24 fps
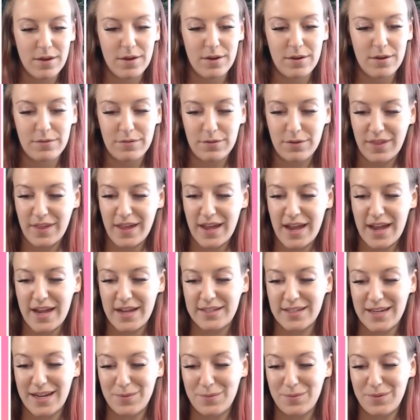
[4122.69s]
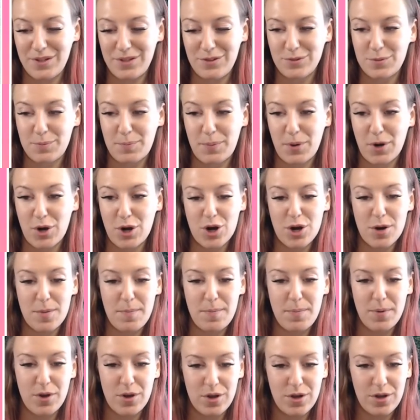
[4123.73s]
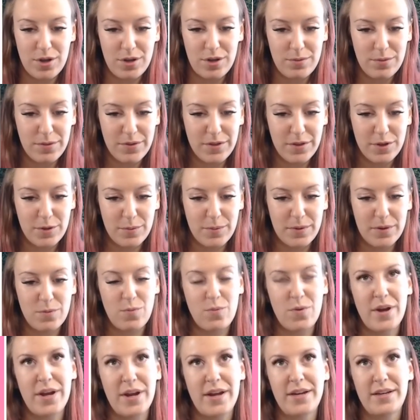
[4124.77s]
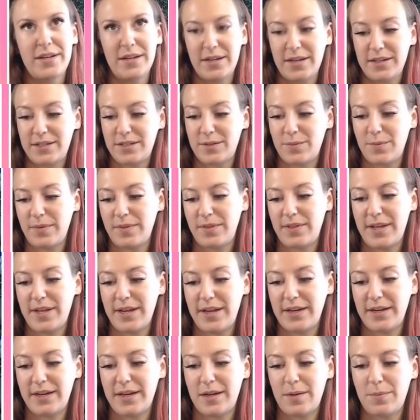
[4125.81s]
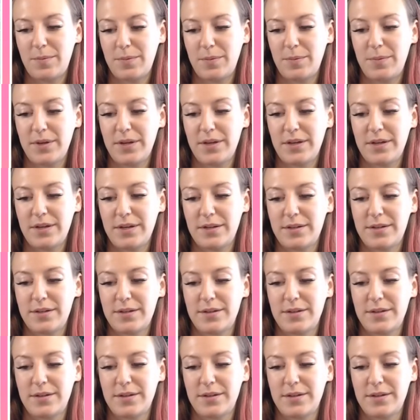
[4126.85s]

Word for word: for that, I'm going to use purple with a little bit of white in it to lighten it up a bit.